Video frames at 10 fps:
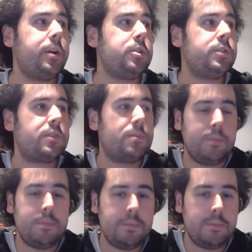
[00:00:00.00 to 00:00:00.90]
who's
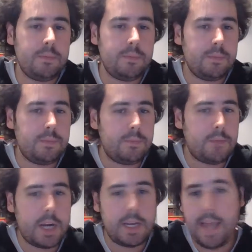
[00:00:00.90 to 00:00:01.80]

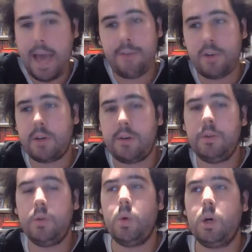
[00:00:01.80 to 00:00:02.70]
wreaking havoc around
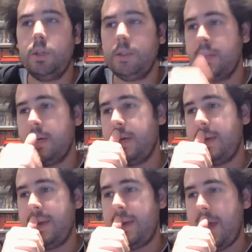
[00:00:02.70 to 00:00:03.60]
the world.
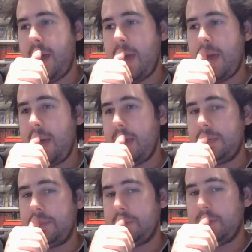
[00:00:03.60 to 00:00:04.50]

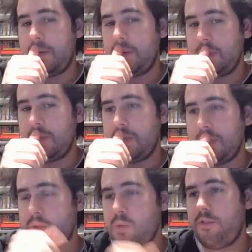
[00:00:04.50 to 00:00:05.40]
And one of your
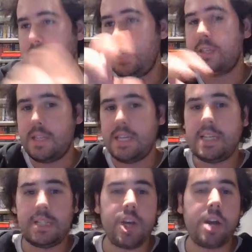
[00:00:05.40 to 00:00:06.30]
duties is to defeat
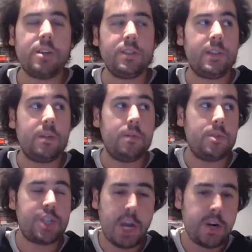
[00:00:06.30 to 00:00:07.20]
these generals, and
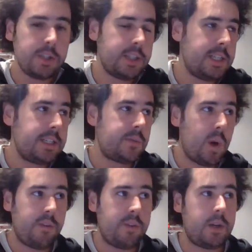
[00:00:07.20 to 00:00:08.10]
Cheryl is
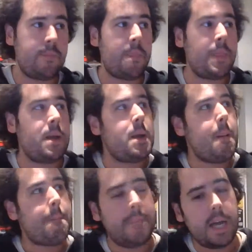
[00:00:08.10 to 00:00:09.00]
one of them.
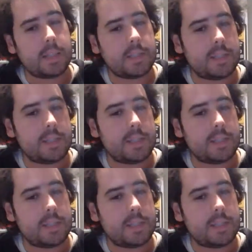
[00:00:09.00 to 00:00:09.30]
But